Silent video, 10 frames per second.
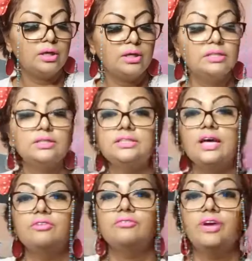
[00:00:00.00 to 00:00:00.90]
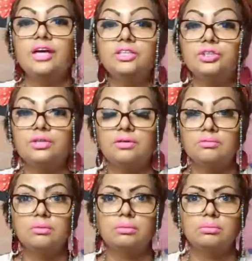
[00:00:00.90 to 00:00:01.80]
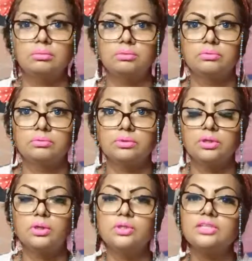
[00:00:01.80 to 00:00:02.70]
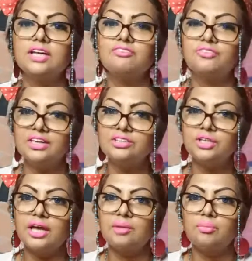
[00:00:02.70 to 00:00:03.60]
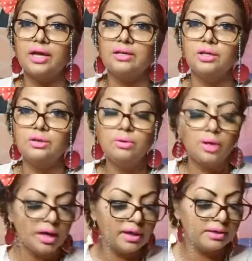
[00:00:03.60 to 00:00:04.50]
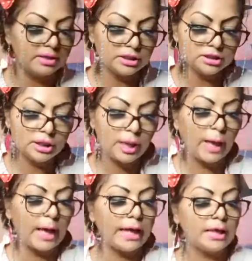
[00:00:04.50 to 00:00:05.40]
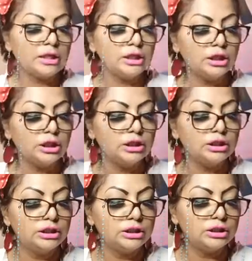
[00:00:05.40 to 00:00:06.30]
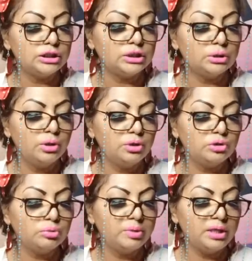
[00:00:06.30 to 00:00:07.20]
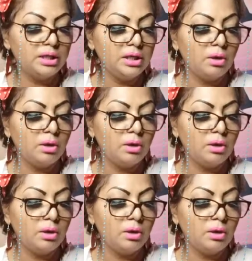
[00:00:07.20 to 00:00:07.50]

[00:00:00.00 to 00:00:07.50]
start fresh. You're going to start fresh and brand new. Yes, and this is going to be